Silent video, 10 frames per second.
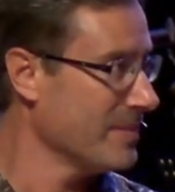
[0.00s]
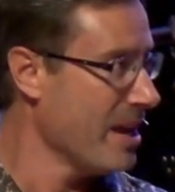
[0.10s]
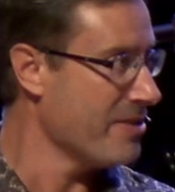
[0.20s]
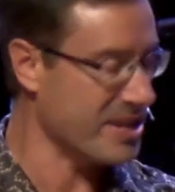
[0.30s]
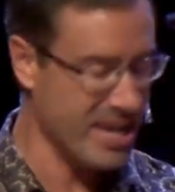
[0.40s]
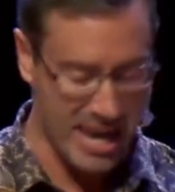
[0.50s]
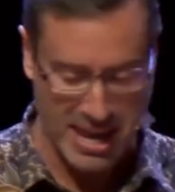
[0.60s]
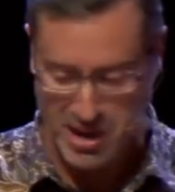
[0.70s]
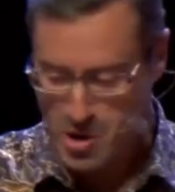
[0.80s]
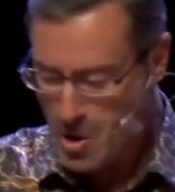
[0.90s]
The
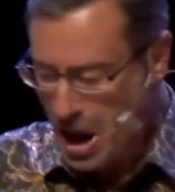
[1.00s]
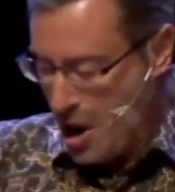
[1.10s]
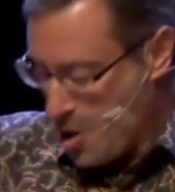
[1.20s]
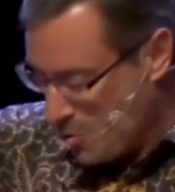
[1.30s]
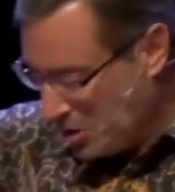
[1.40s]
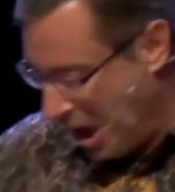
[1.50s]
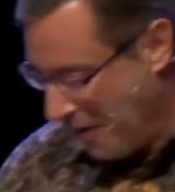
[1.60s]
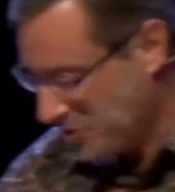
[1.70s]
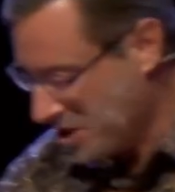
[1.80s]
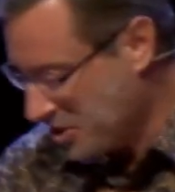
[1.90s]
king who
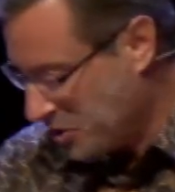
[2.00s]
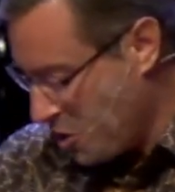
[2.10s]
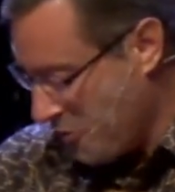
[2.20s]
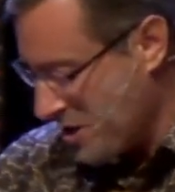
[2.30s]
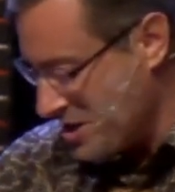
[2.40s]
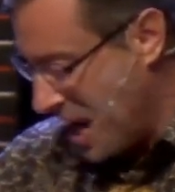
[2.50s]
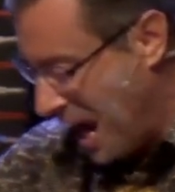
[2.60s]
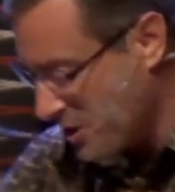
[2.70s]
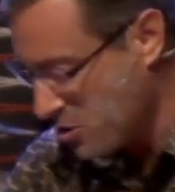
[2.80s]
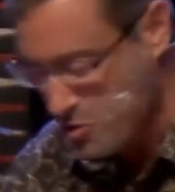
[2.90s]
loved his servant
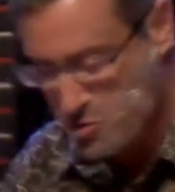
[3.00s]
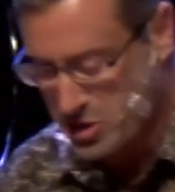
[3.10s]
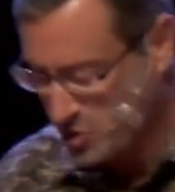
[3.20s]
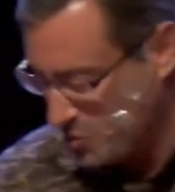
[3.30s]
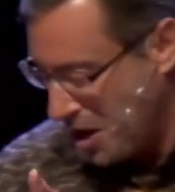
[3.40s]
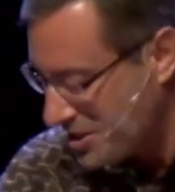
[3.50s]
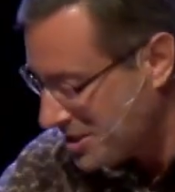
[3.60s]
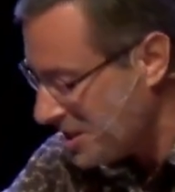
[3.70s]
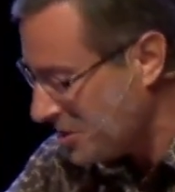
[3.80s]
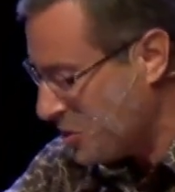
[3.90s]
Daniel, who could trust
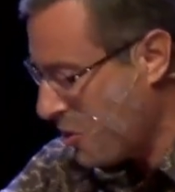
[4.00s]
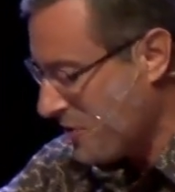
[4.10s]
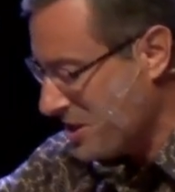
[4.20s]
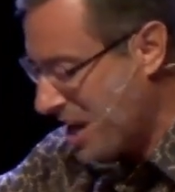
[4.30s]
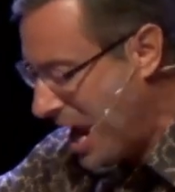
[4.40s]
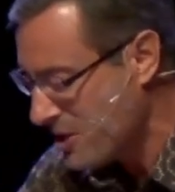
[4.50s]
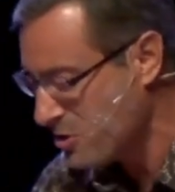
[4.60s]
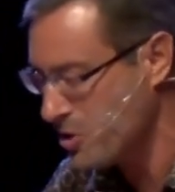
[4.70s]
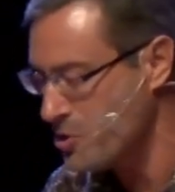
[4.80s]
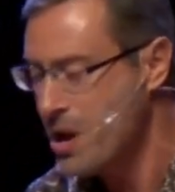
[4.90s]
his servant
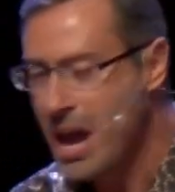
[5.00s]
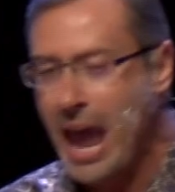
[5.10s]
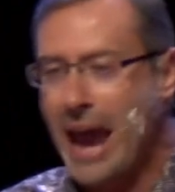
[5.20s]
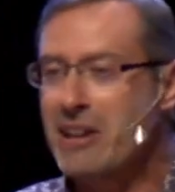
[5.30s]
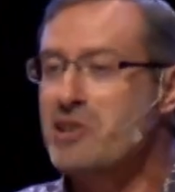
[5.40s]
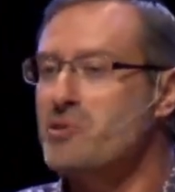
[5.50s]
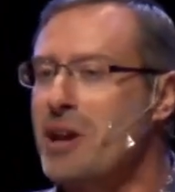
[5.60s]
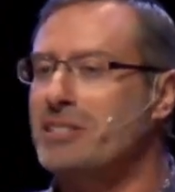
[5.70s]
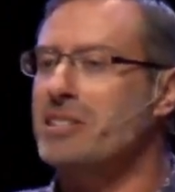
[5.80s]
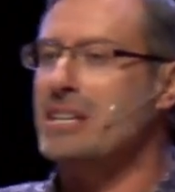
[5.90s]
Daniel, who had
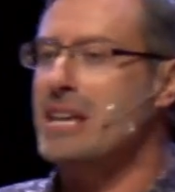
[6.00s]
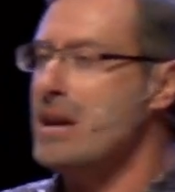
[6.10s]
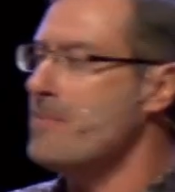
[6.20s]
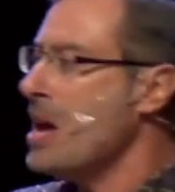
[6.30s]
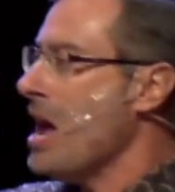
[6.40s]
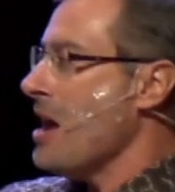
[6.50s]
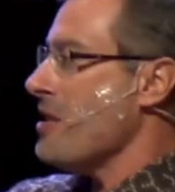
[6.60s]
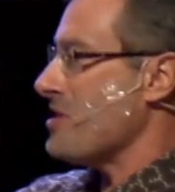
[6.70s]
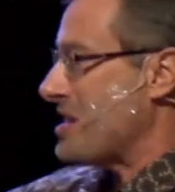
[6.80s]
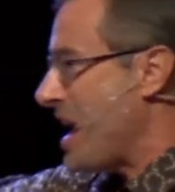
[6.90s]
entrusted to him
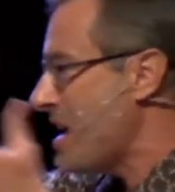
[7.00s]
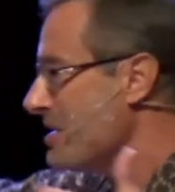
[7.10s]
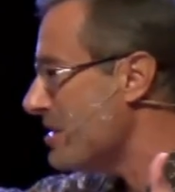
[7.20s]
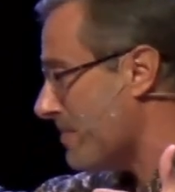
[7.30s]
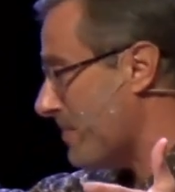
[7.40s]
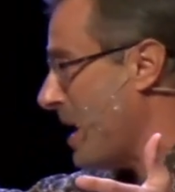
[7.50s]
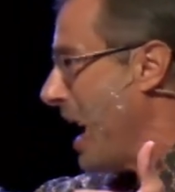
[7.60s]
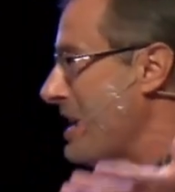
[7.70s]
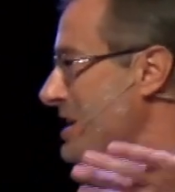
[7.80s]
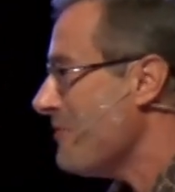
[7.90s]
the kingdom,
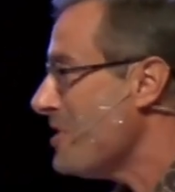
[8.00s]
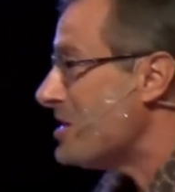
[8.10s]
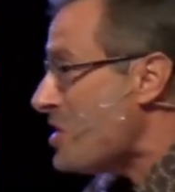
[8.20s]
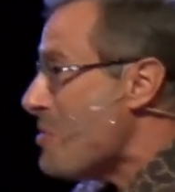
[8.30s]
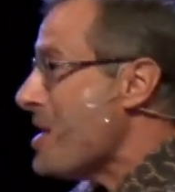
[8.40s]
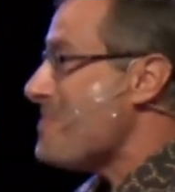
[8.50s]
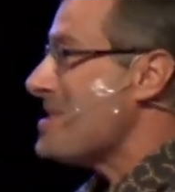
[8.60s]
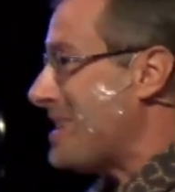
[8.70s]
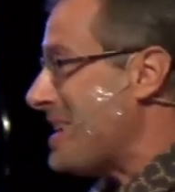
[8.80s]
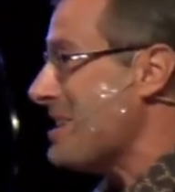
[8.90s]
had given to him the
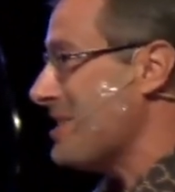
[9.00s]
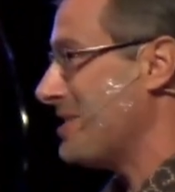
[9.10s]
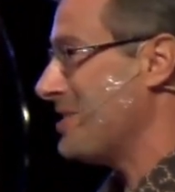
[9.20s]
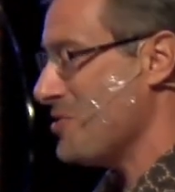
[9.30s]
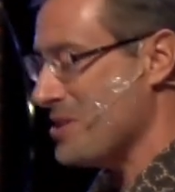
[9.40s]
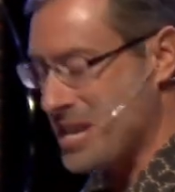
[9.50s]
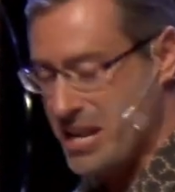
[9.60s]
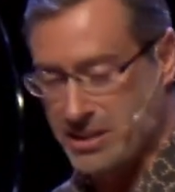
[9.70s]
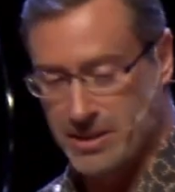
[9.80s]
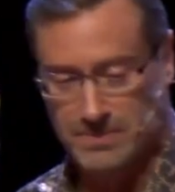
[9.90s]
keys to the
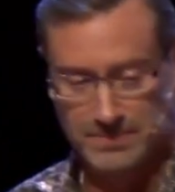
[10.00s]
kingdom.